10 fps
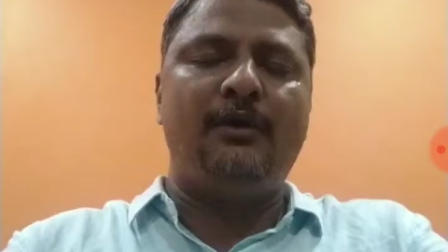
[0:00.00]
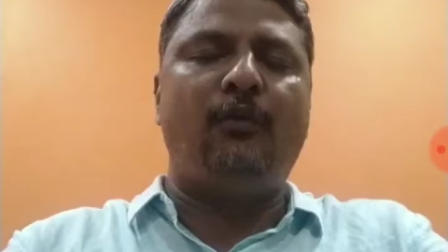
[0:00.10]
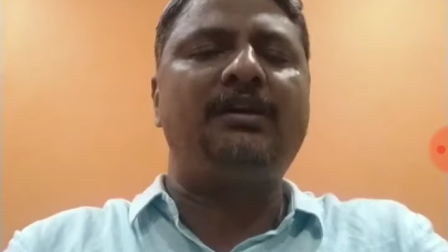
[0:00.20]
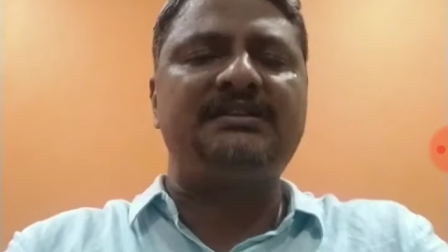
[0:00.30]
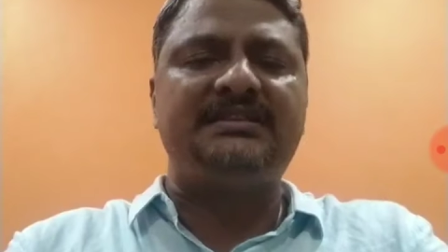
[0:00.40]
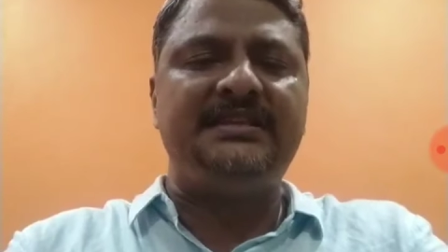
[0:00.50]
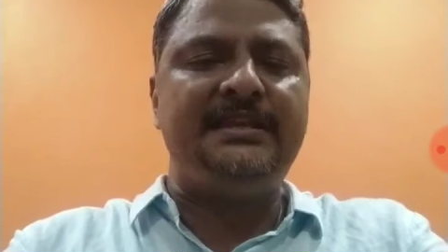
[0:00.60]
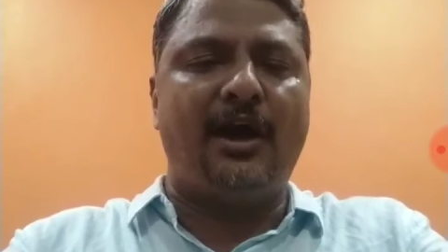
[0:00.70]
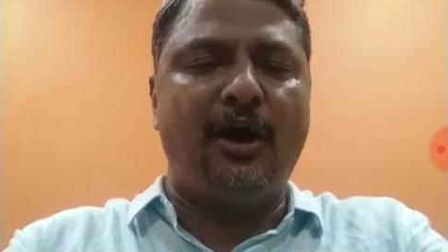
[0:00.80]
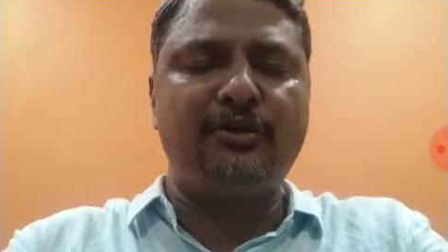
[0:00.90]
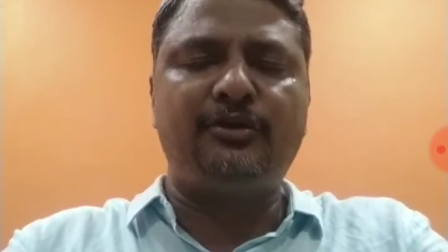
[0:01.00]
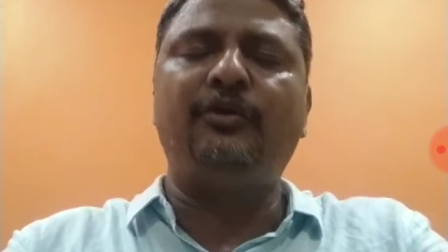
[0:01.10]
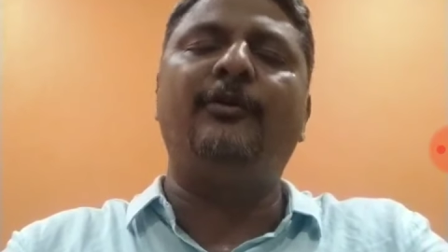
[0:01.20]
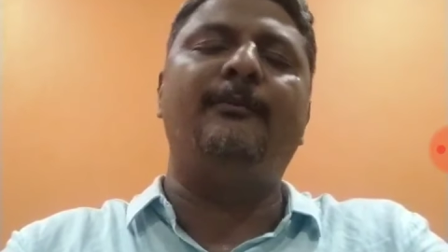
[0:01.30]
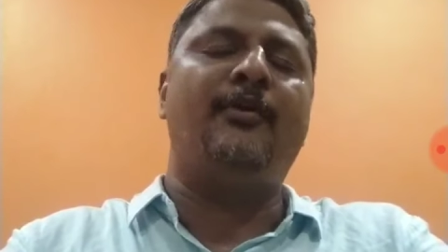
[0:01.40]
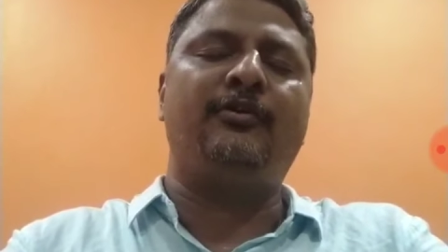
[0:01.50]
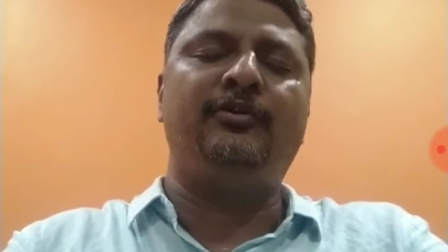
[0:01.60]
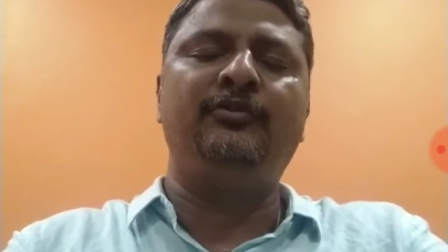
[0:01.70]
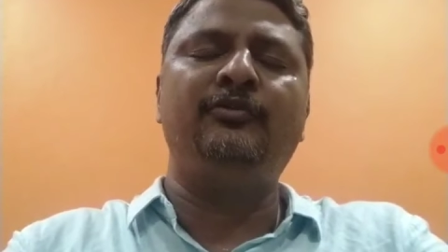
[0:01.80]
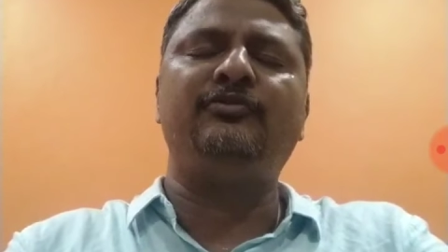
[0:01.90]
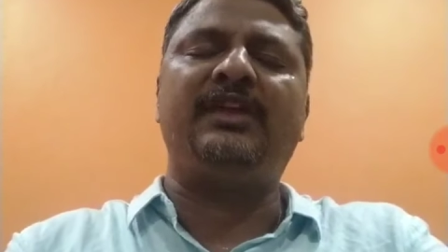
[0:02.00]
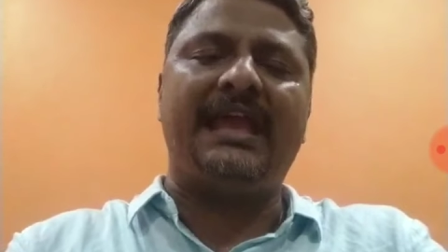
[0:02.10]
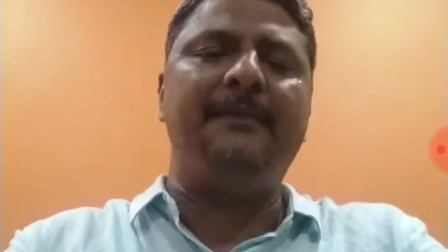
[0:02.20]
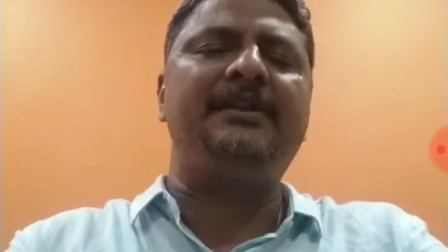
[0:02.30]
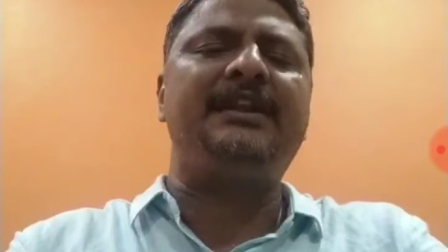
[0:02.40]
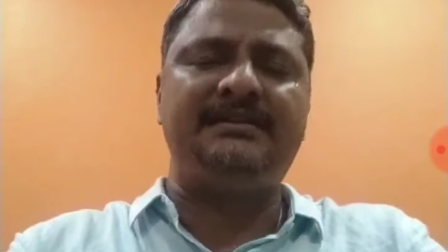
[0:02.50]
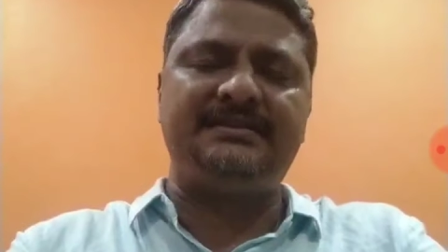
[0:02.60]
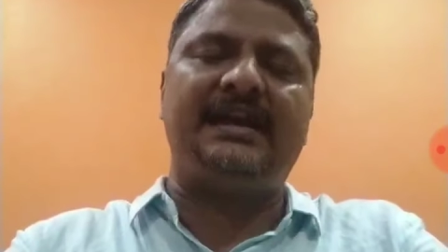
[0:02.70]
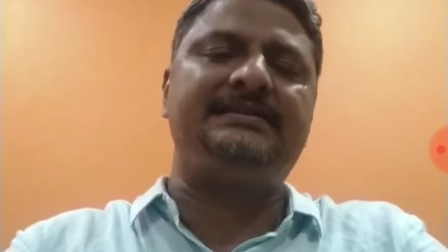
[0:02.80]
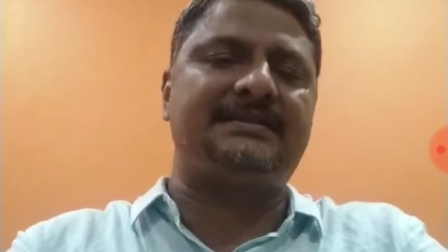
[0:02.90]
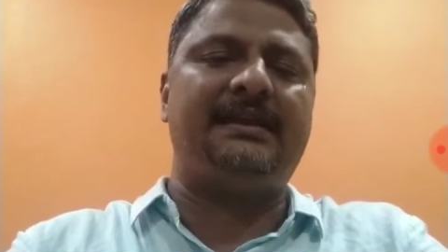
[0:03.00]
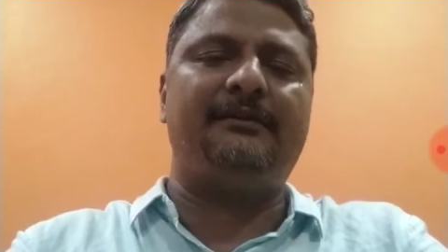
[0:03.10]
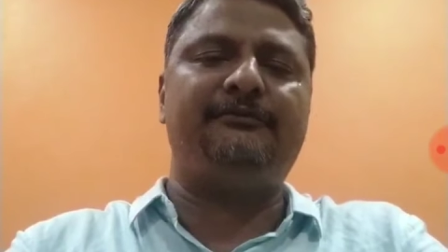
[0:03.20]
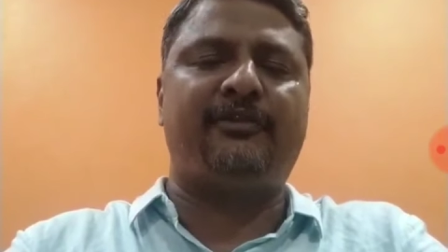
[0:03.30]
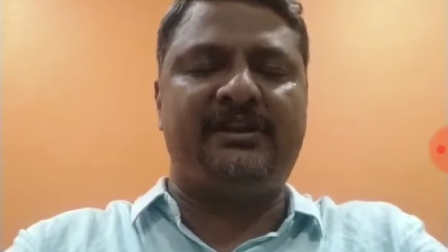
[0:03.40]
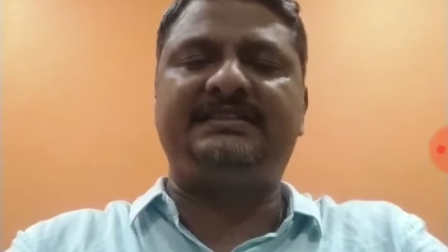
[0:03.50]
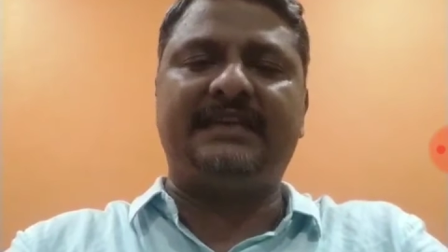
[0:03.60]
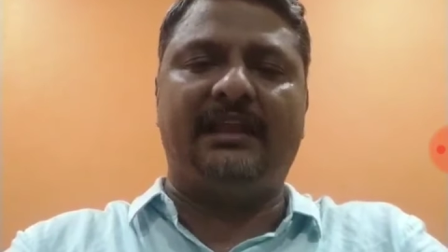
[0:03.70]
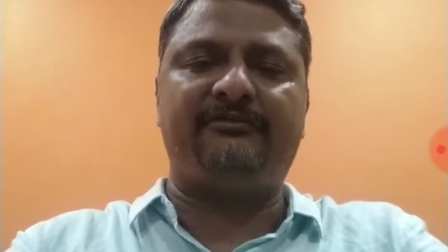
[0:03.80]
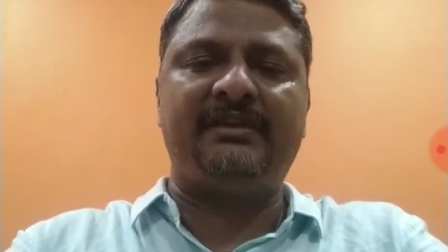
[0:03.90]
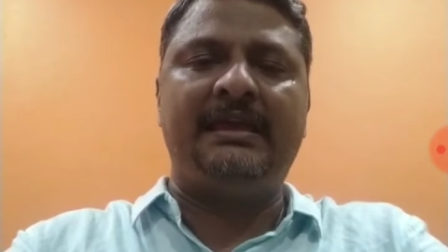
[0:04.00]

What does the auto mode do? The camera decides for itself